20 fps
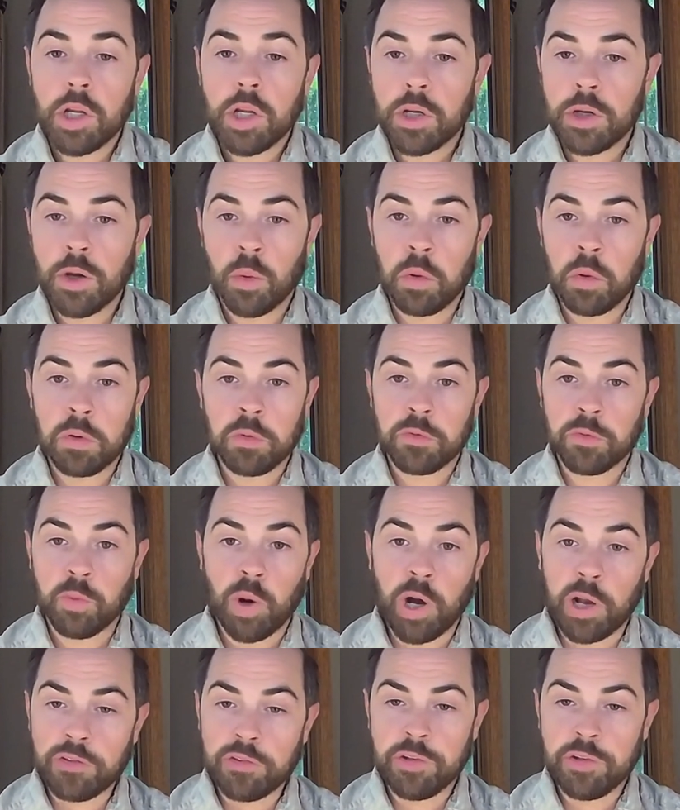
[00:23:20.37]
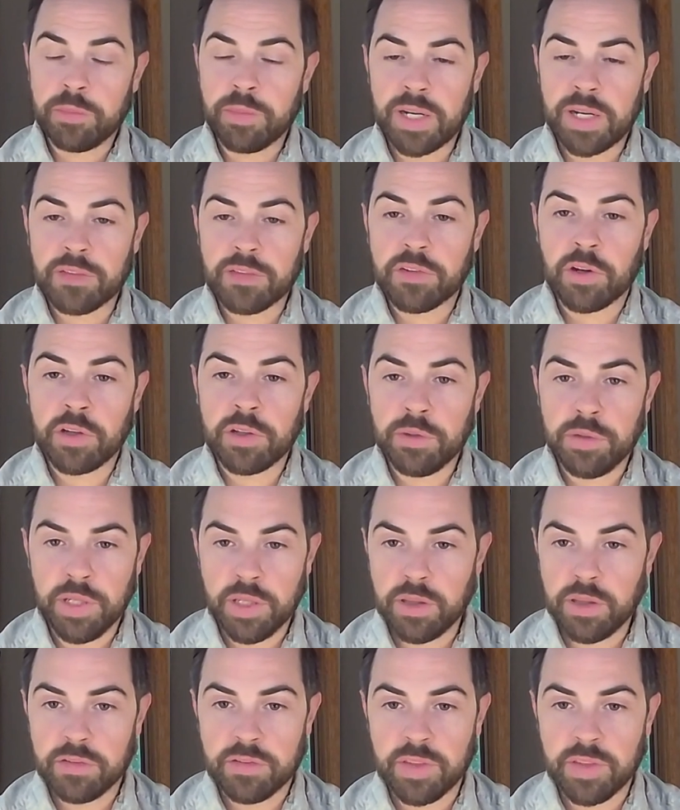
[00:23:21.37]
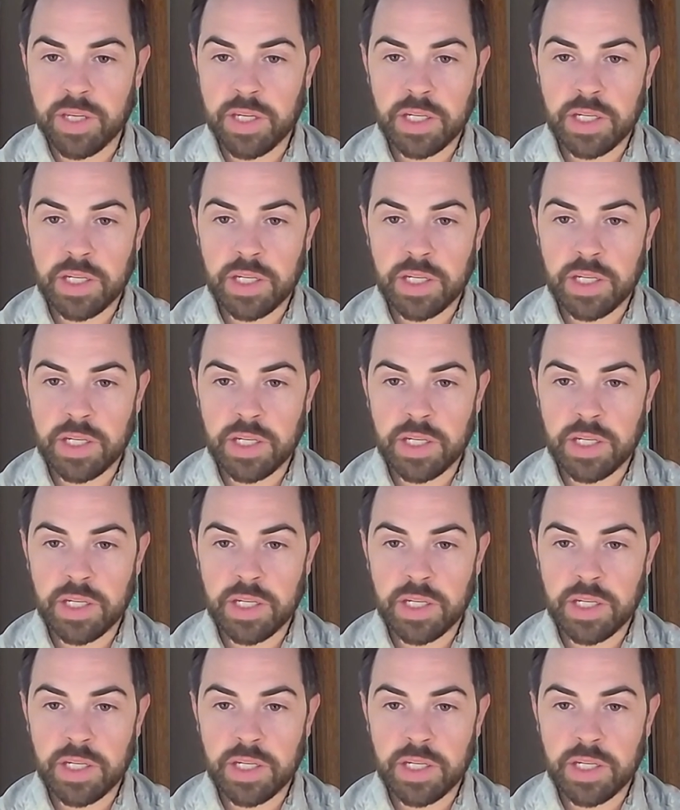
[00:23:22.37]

no one was watching, but I saw you did this thing.